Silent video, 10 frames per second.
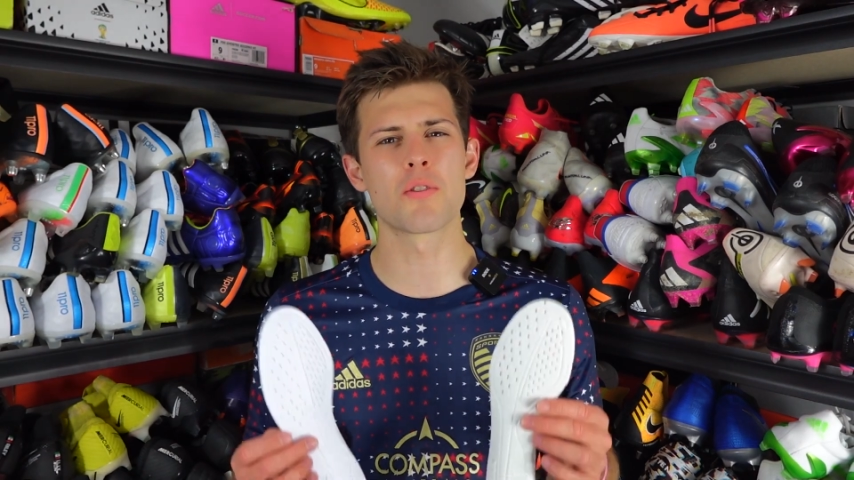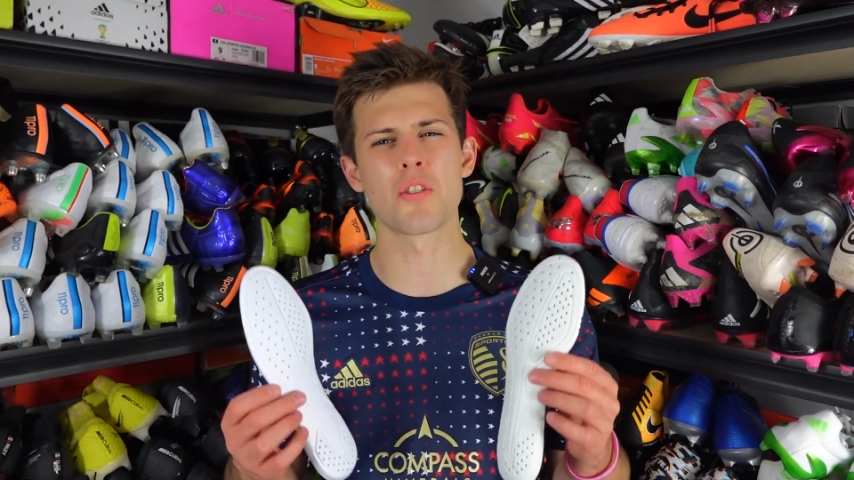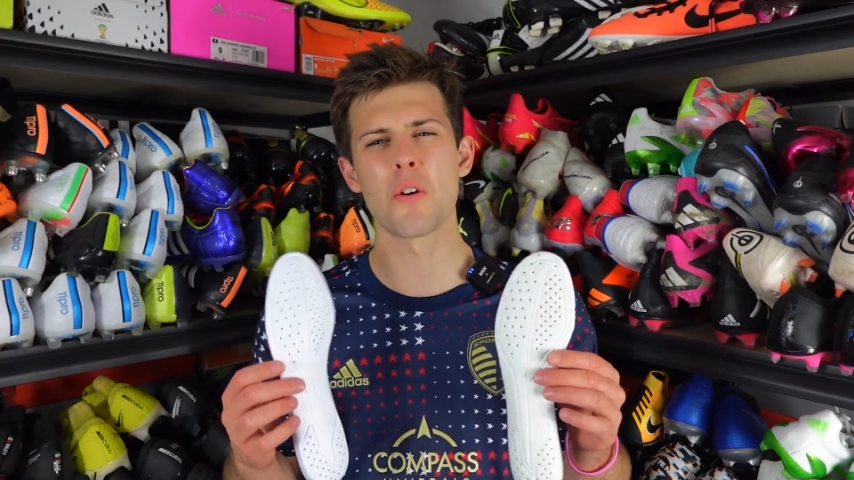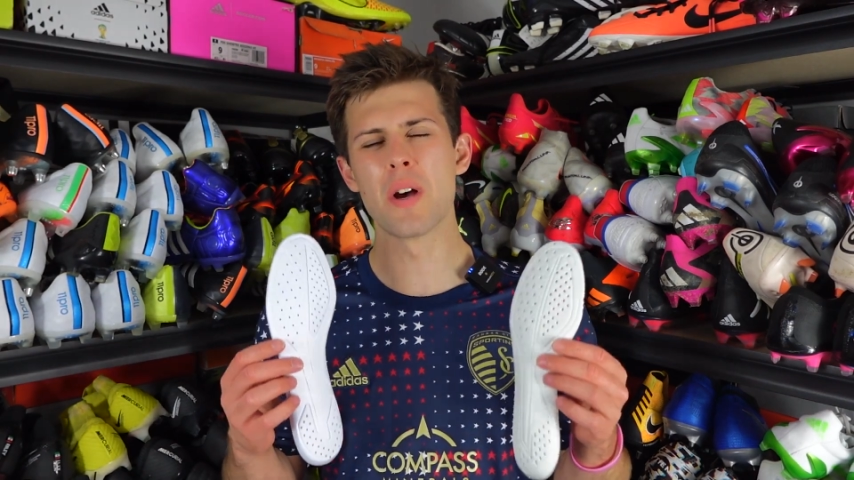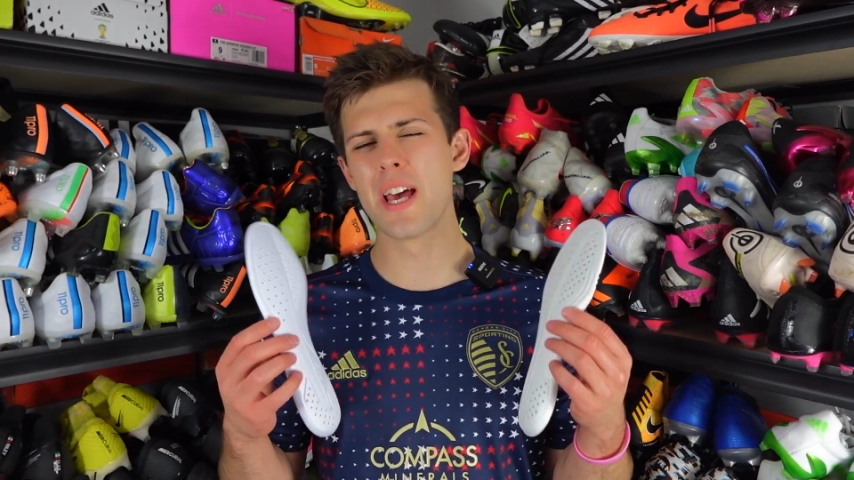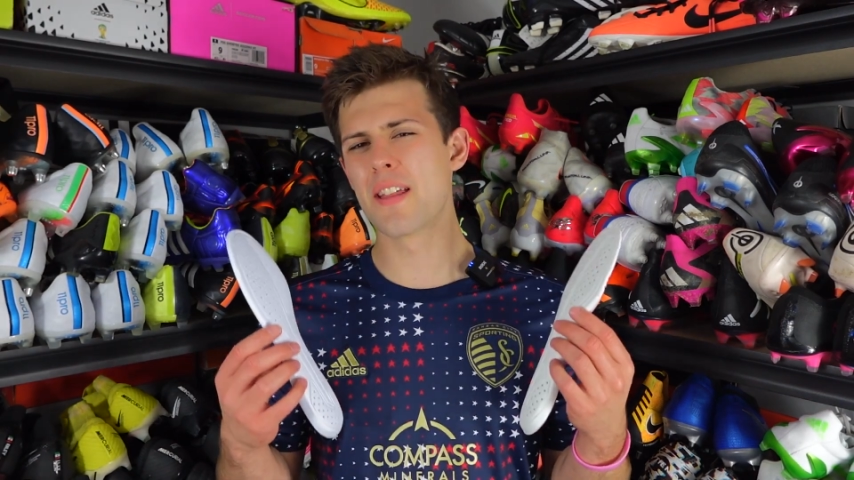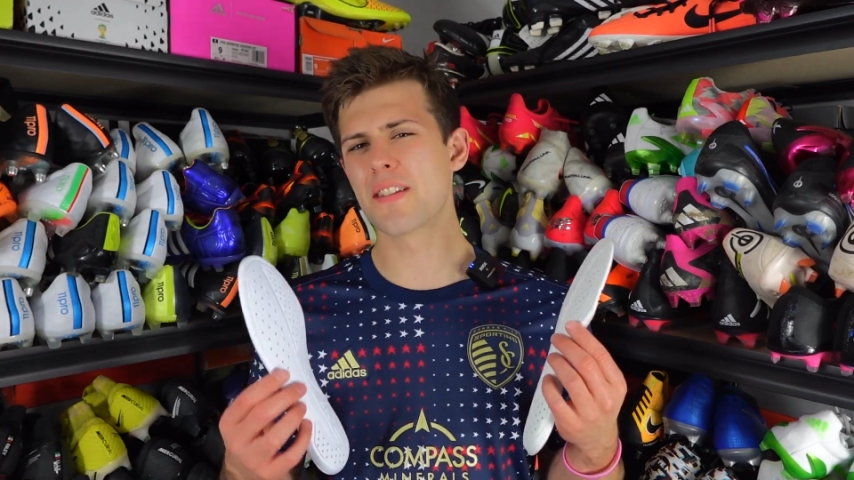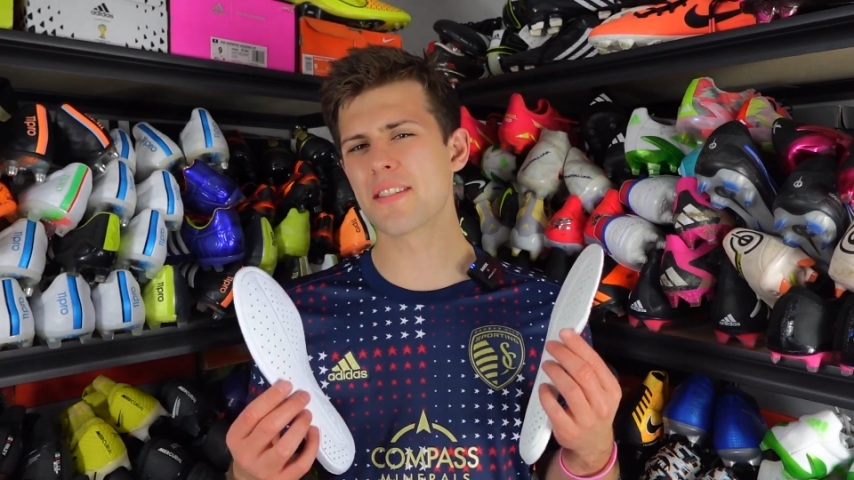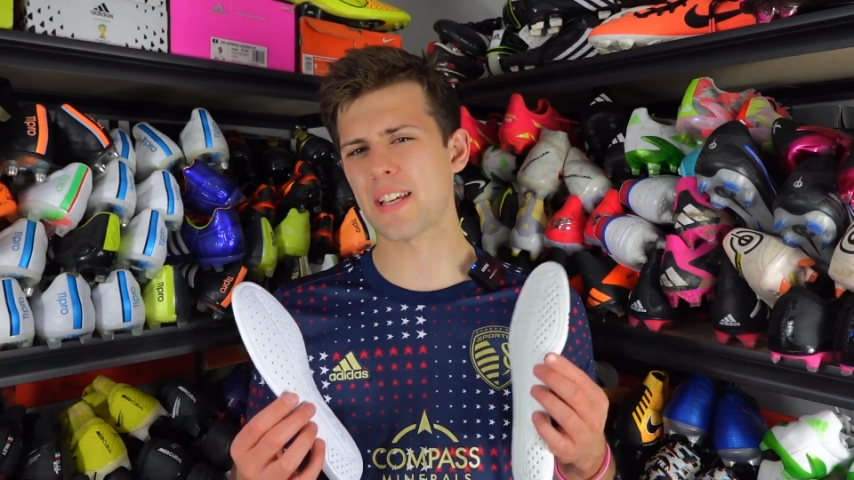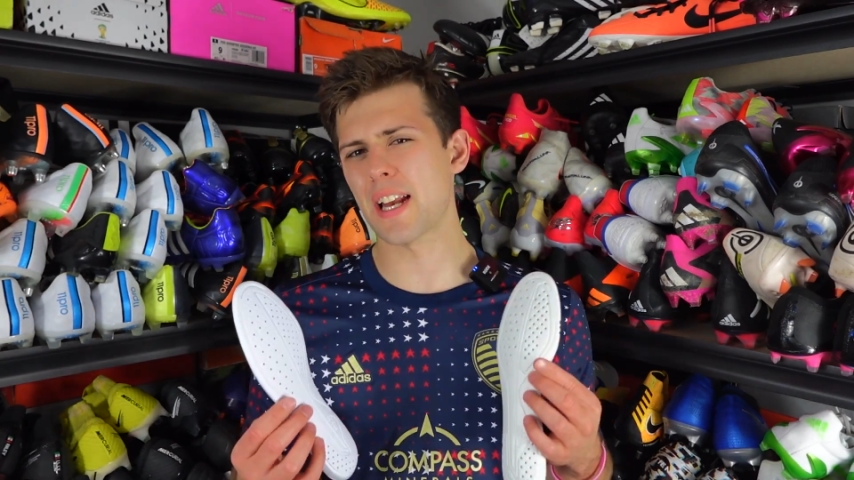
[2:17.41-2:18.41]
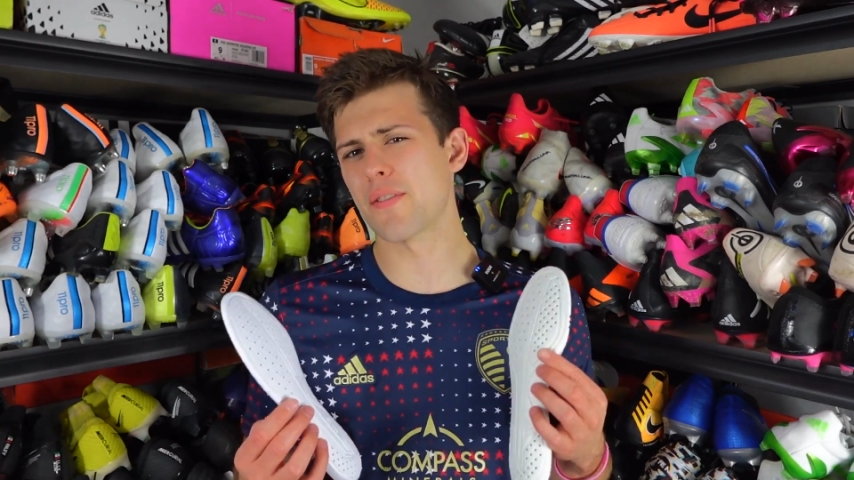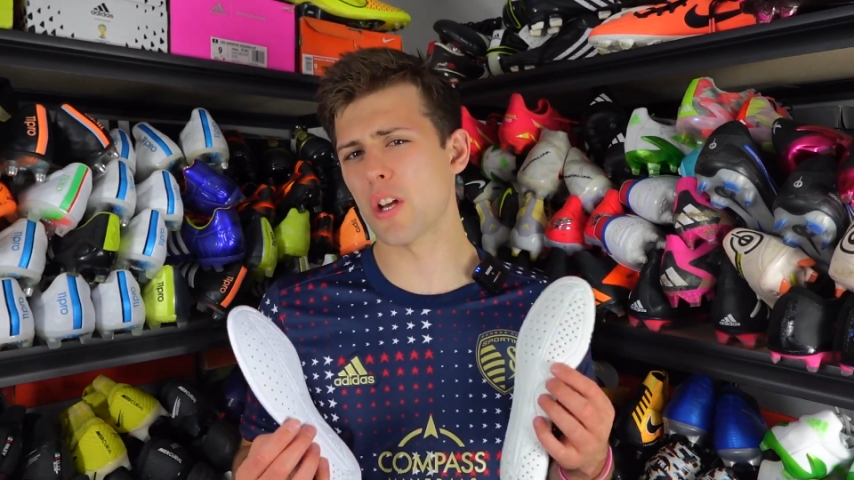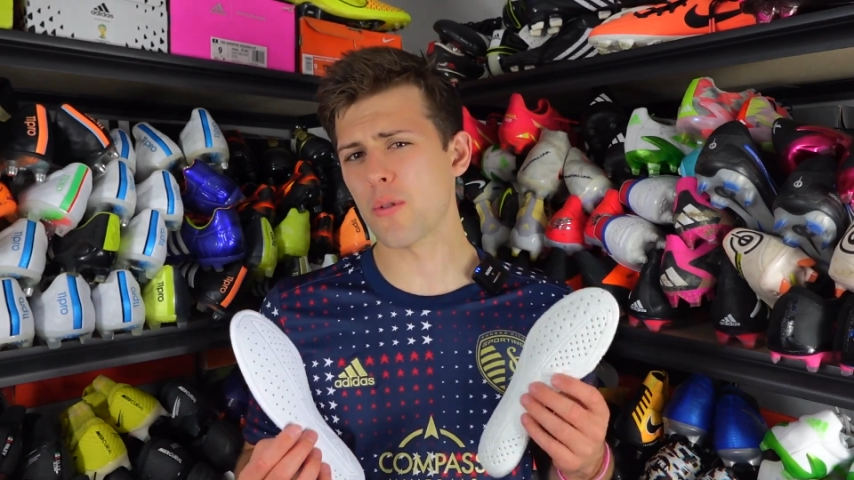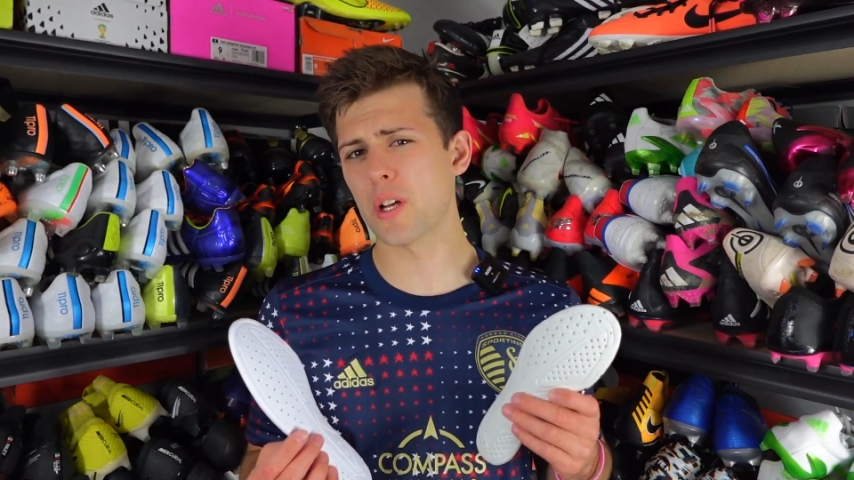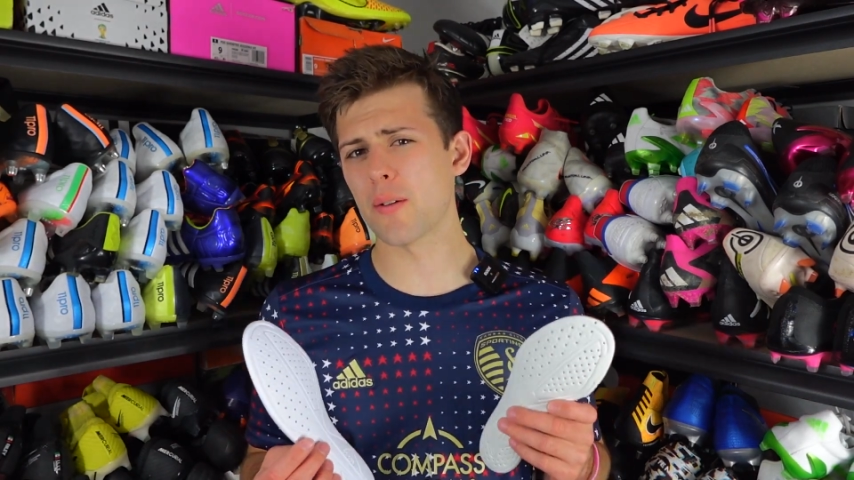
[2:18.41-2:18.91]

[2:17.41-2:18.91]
so this is kind of another